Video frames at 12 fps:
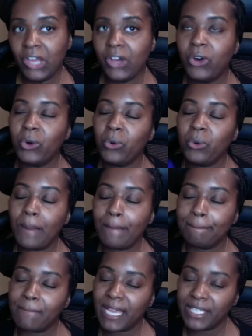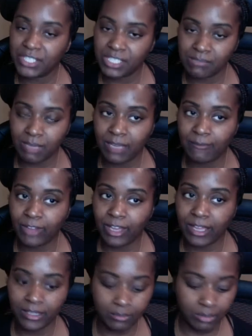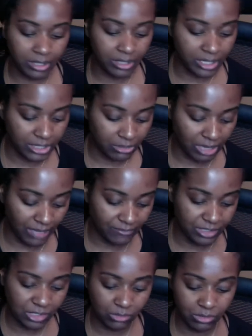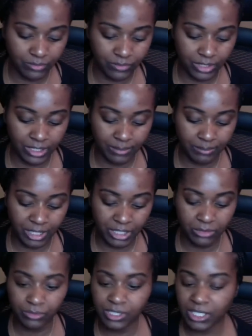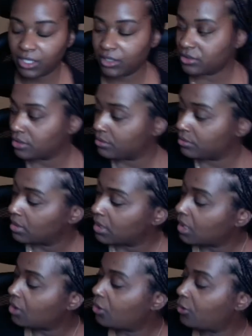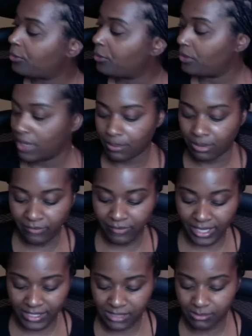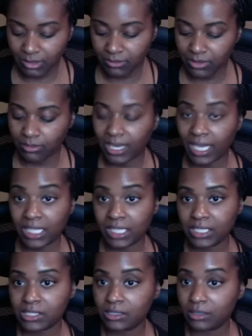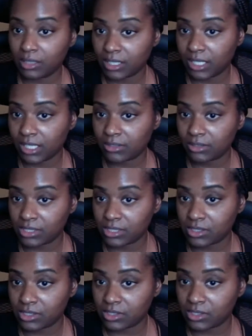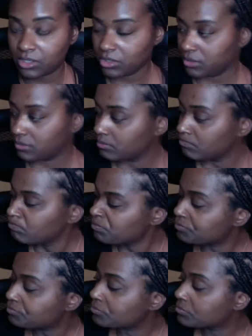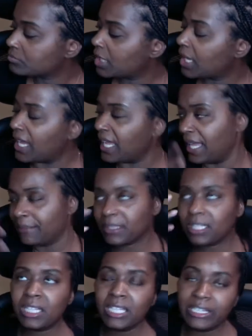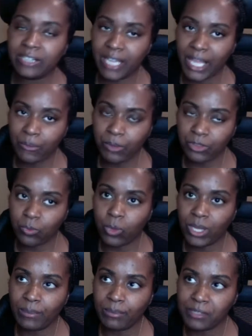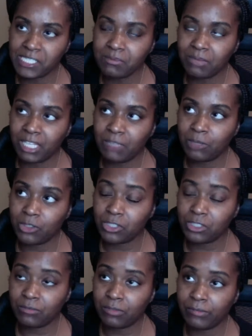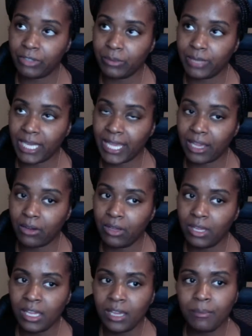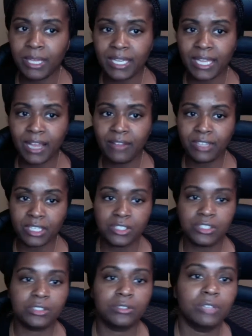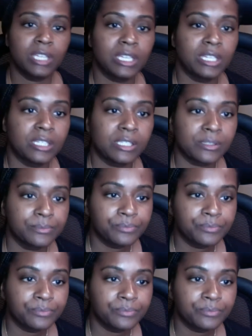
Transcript: Who matches my vibe? And you have the Two of um, Pentacles here too. Who provides me with balance? Again, this is decision. I, am clear with what brings me emotional fulfillment now. But now the issue is,